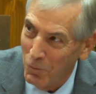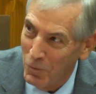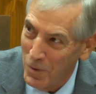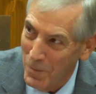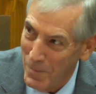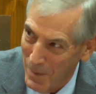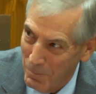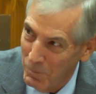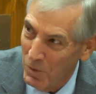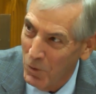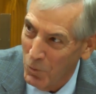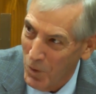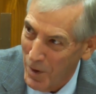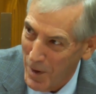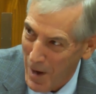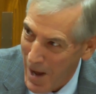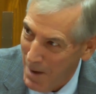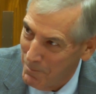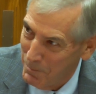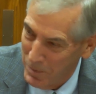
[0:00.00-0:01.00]
remember what
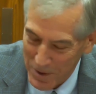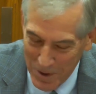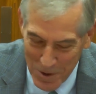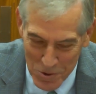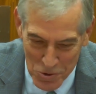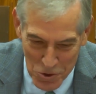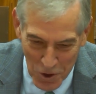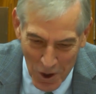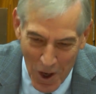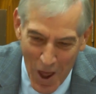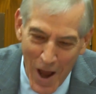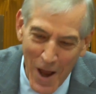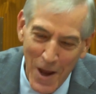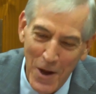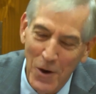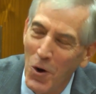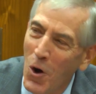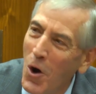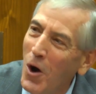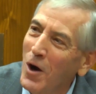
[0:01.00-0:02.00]
happened in July
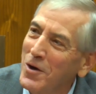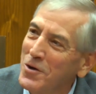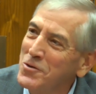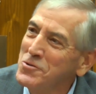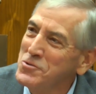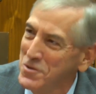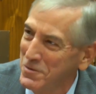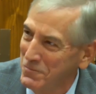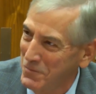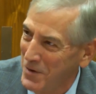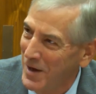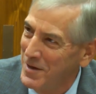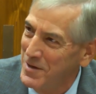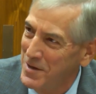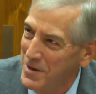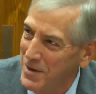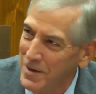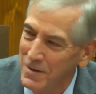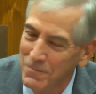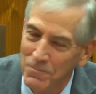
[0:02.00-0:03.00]
and August of
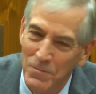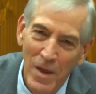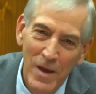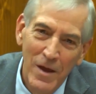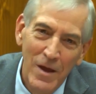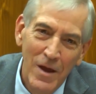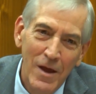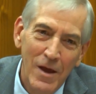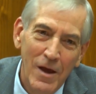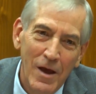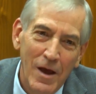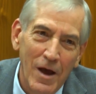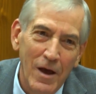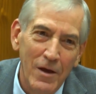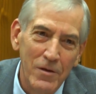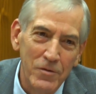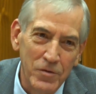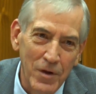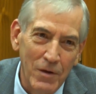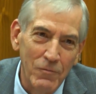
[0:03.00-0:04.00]

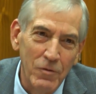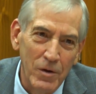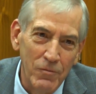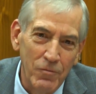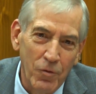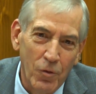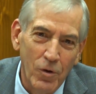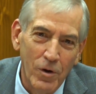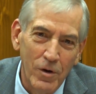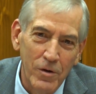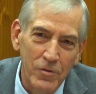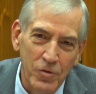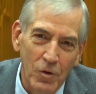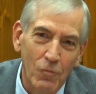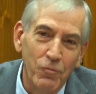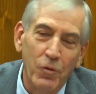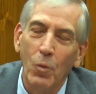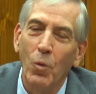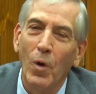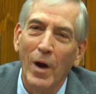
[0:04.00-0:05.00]
1974. And so
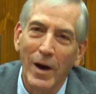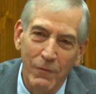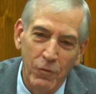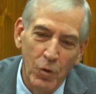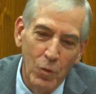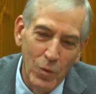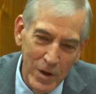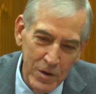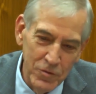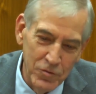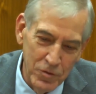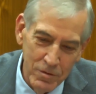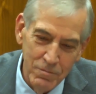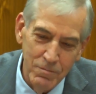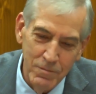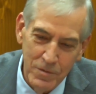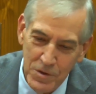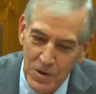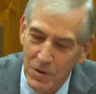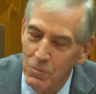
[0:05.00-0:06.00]
for whatever
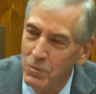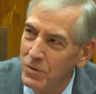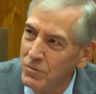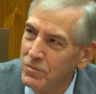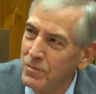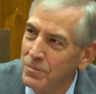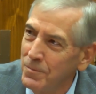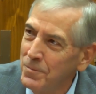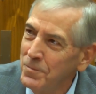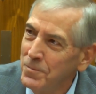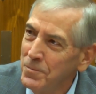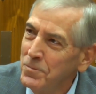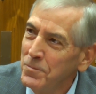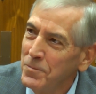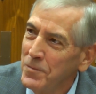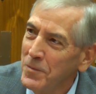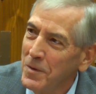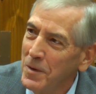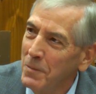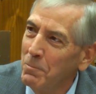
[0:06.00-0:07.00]
reason, she was
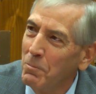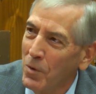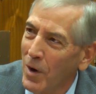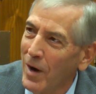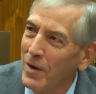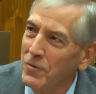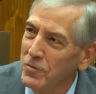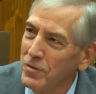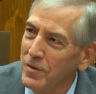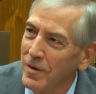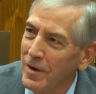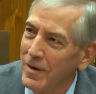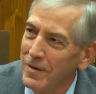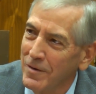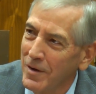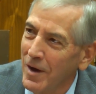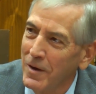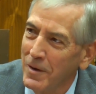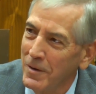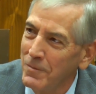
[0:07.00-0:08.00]
impressed
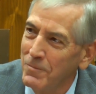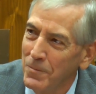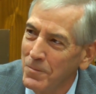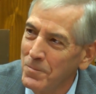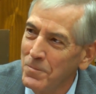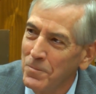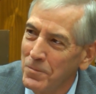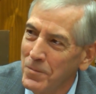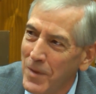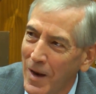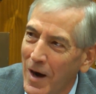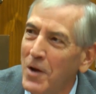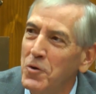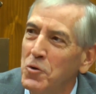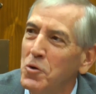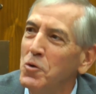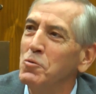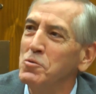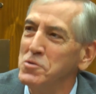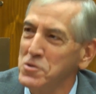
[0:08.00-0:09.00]
that I
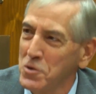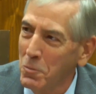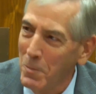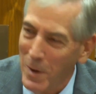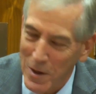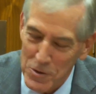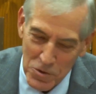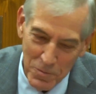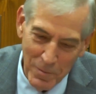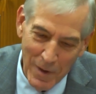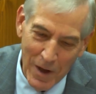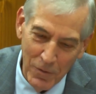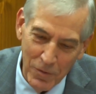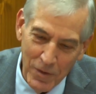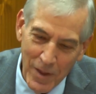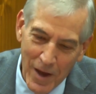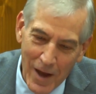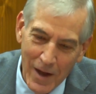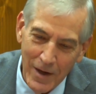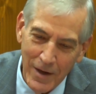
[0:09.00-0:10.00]
knew so much about
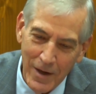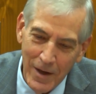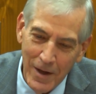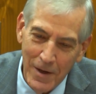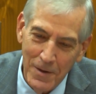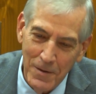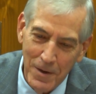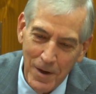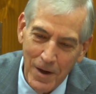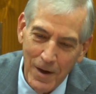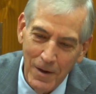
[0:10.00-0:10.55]
that. And